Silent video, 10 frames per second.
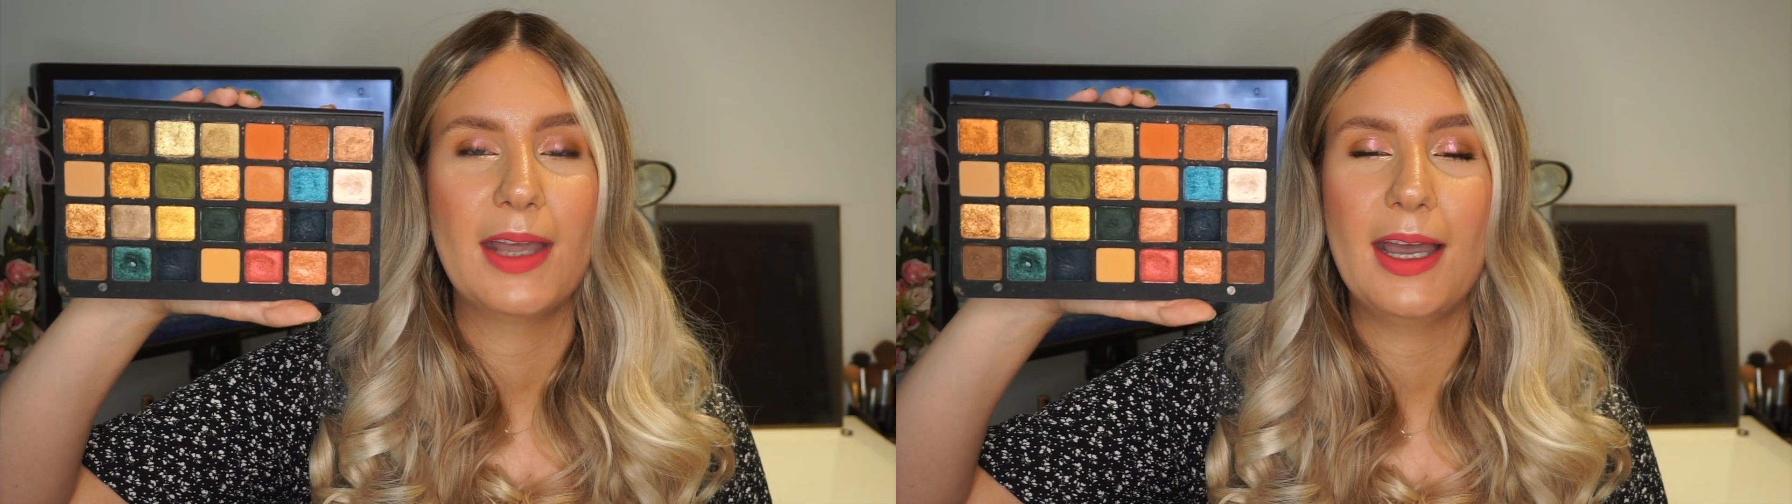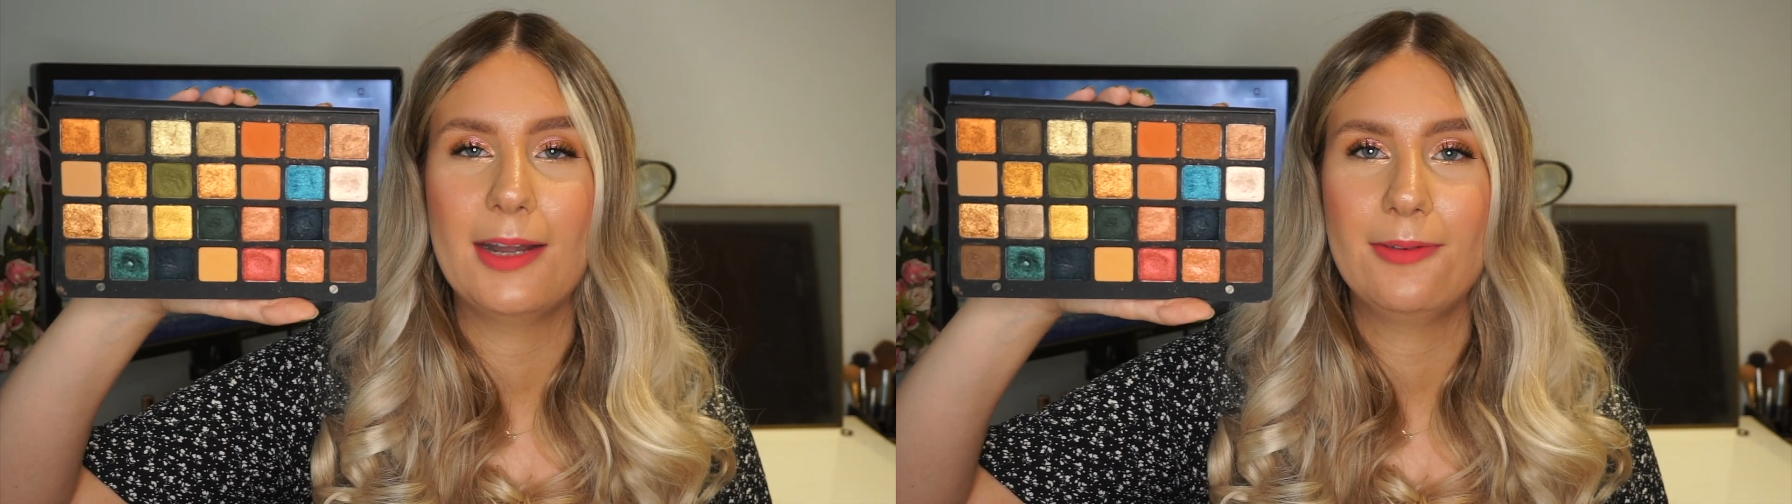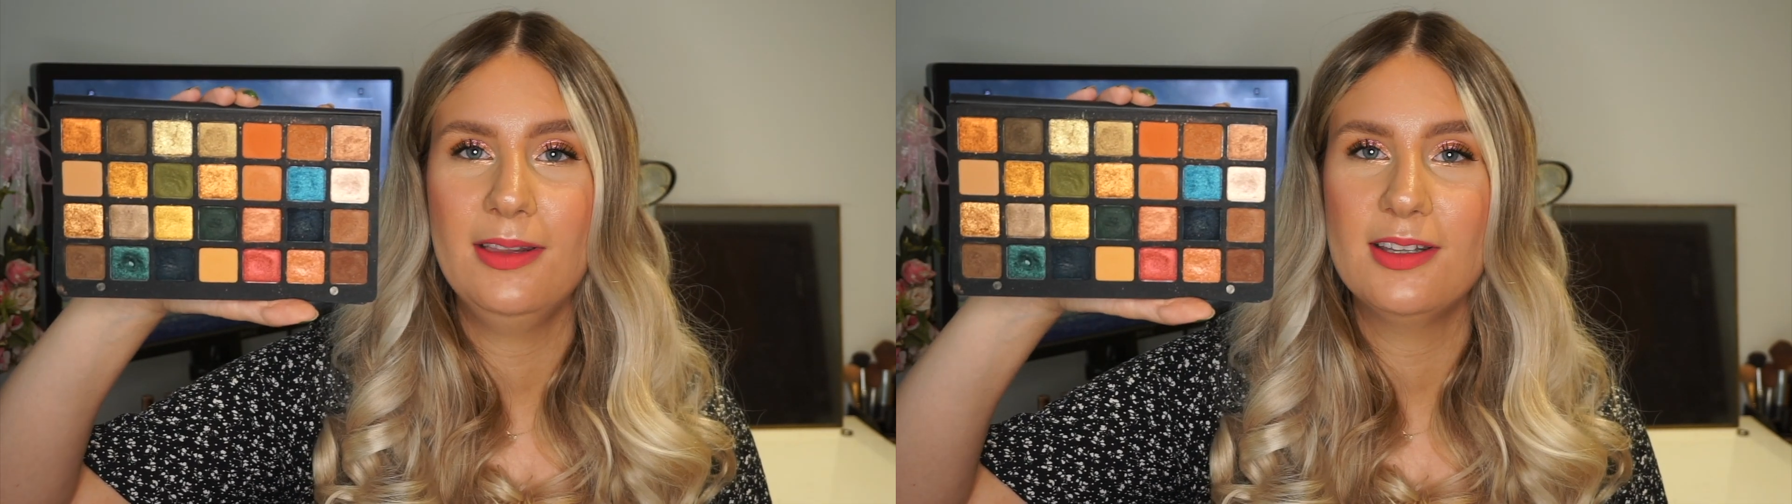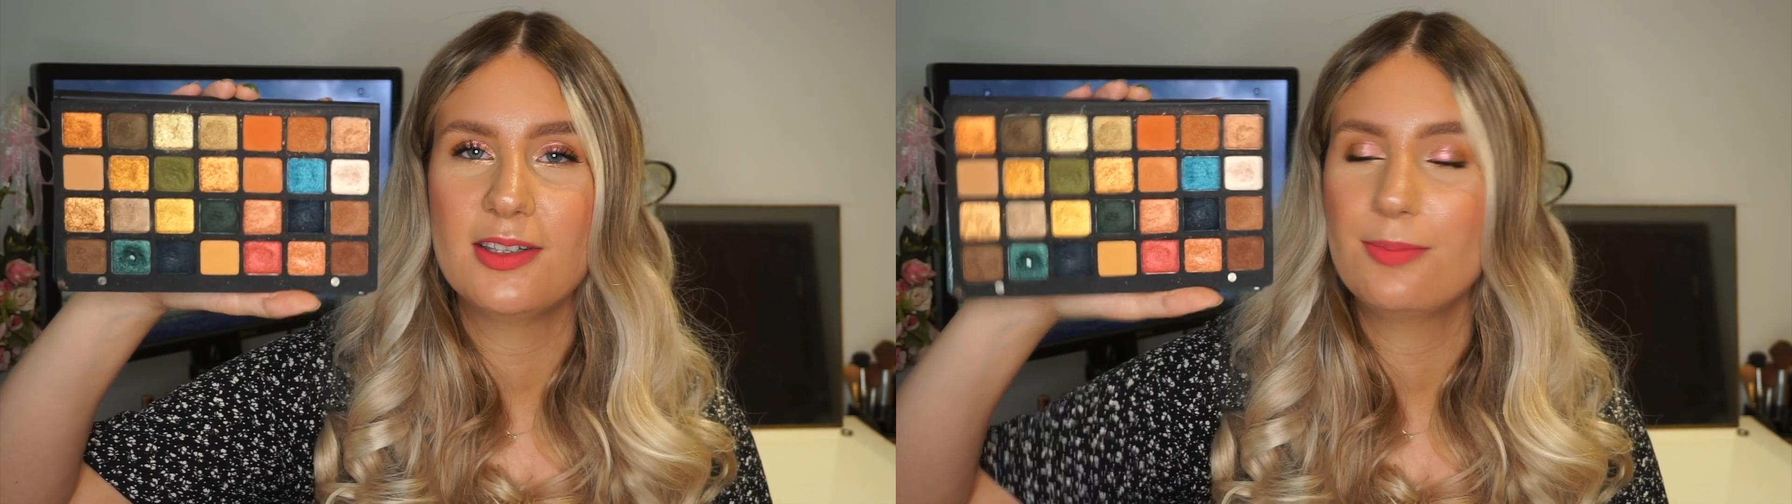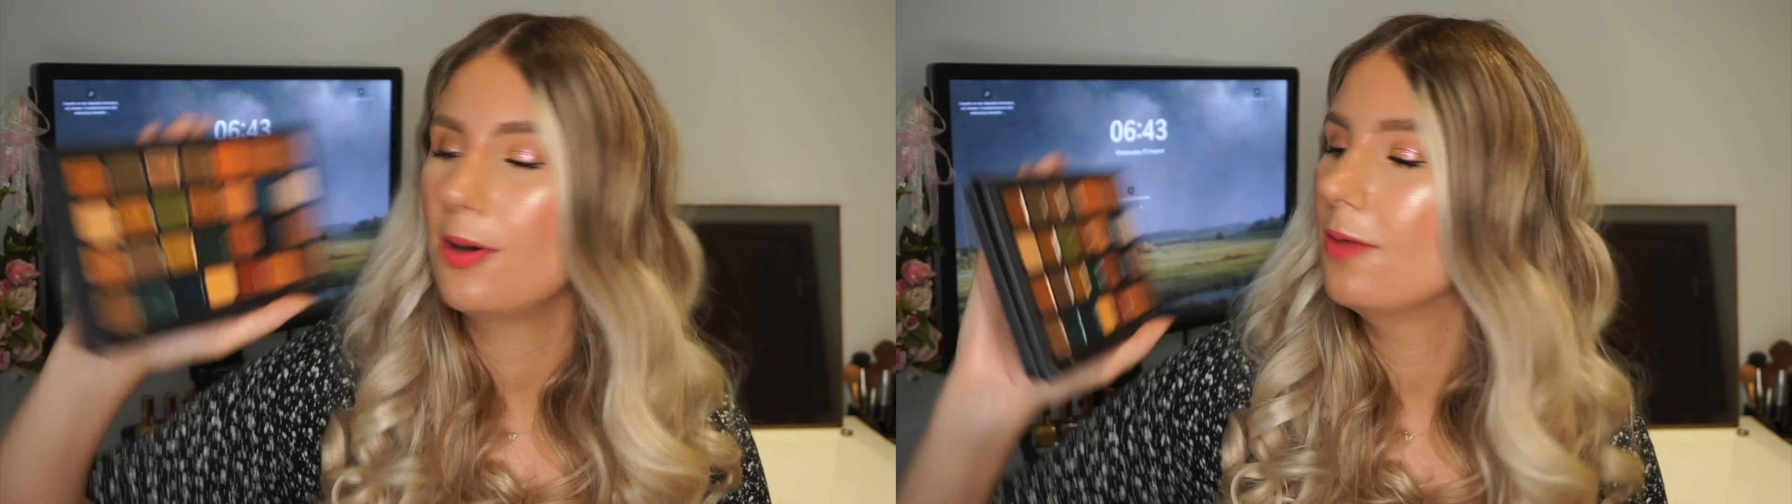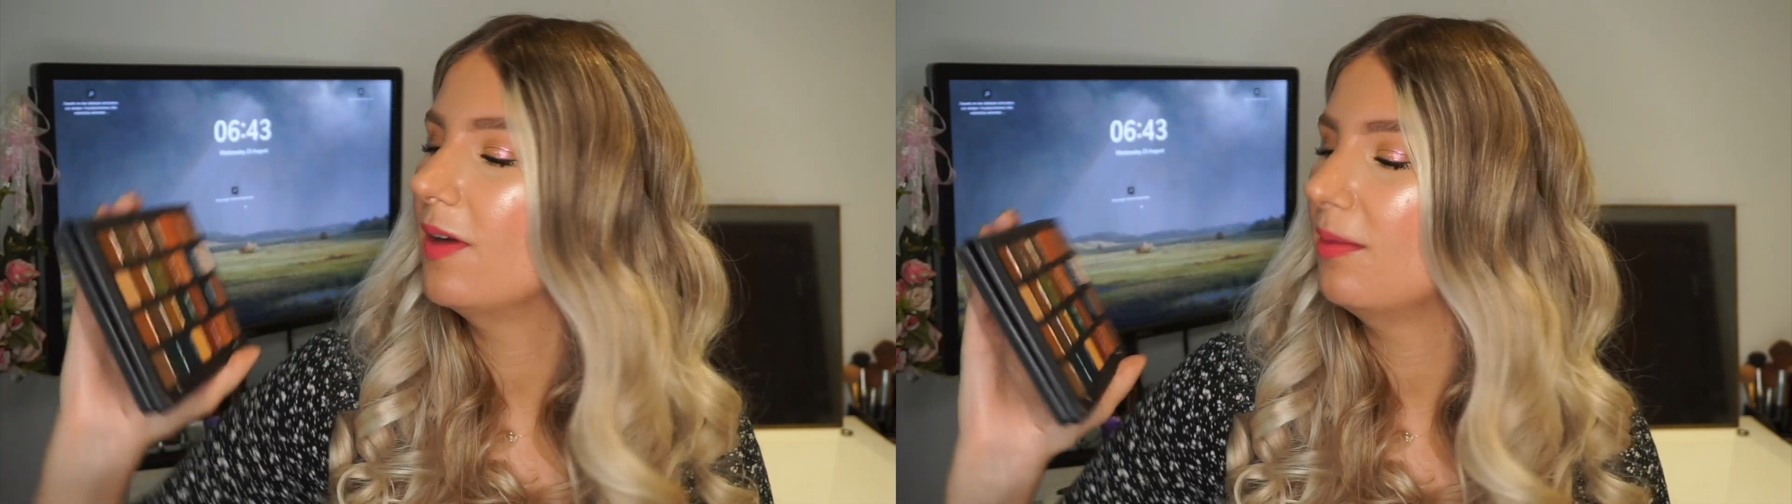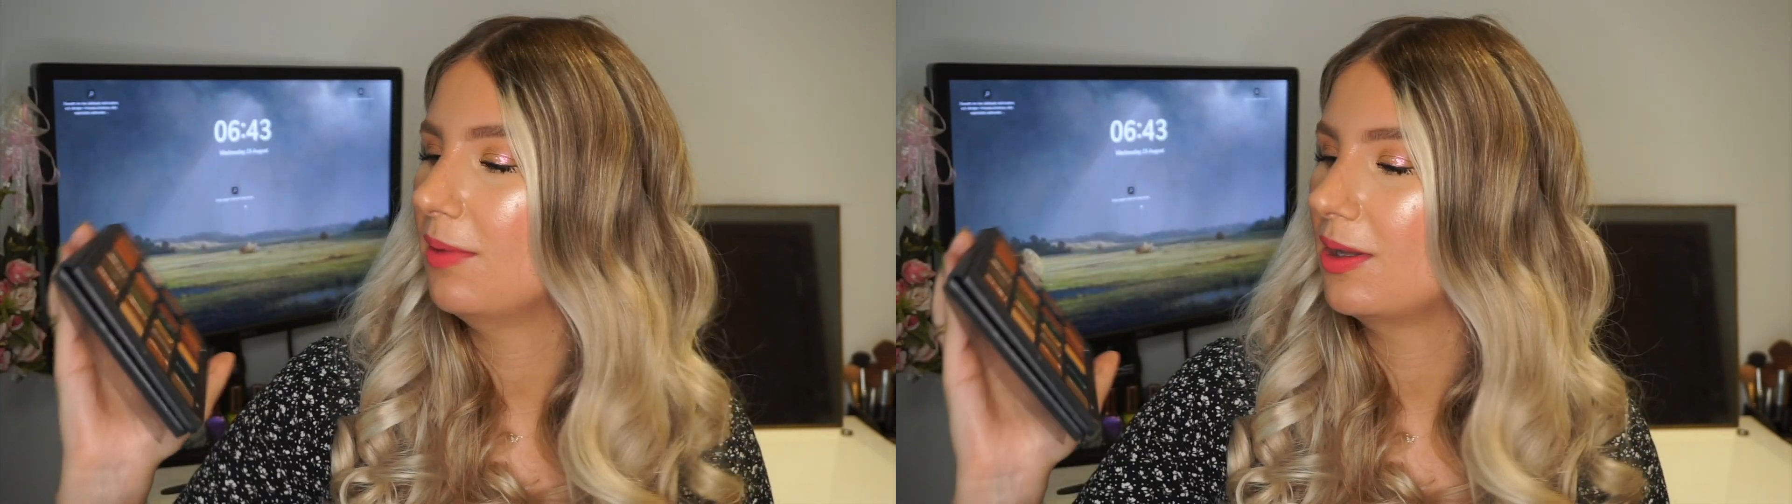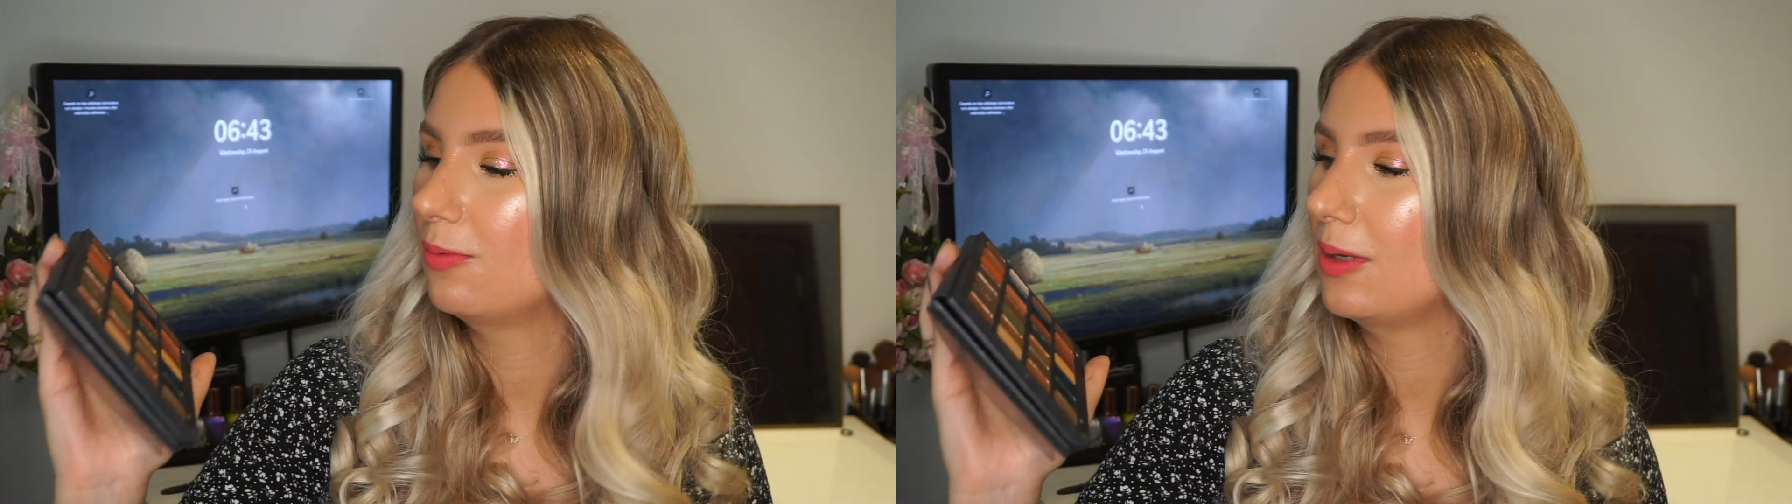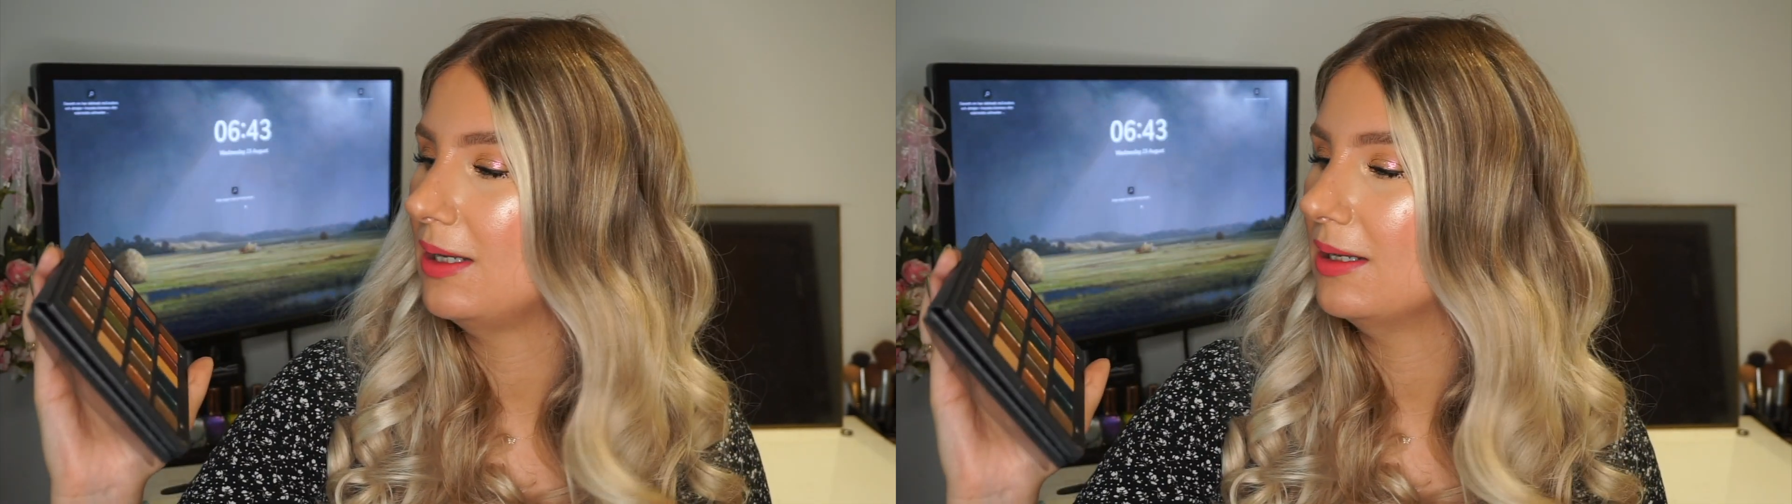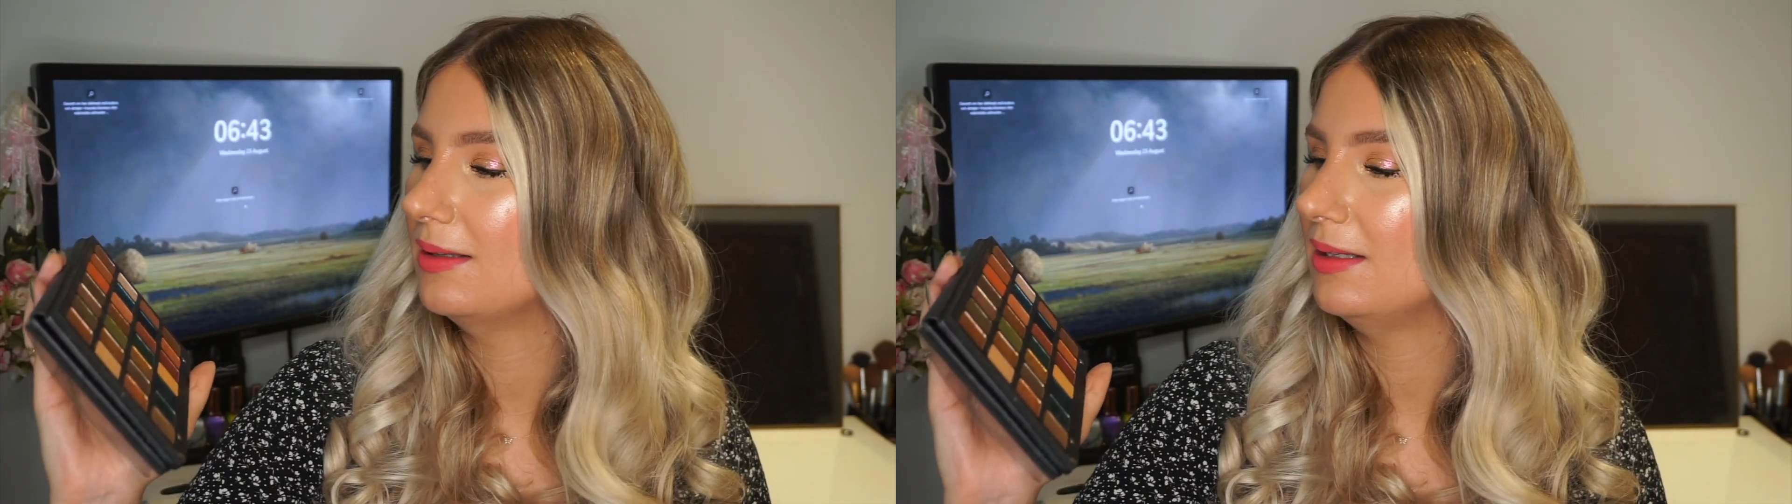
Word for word: And I think this is perfect between